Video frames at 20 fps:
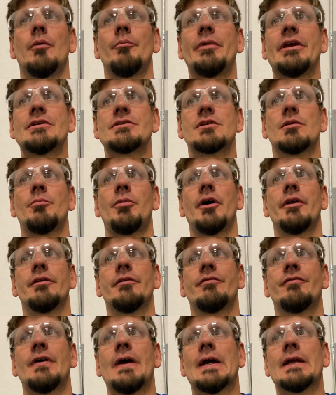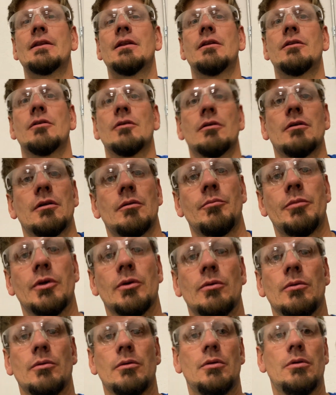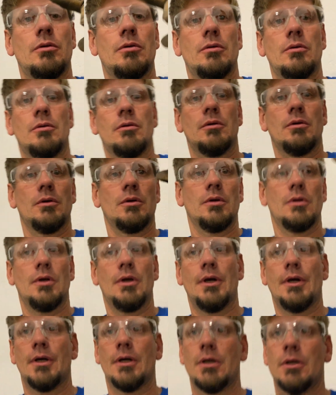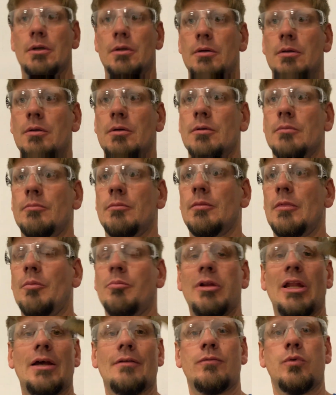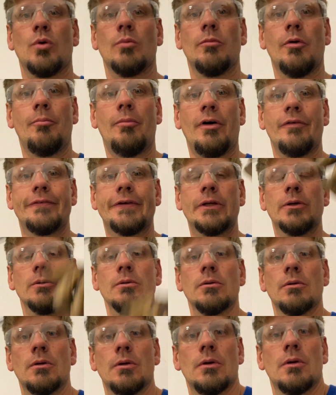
based upon the fact that they're going to build a platform above here.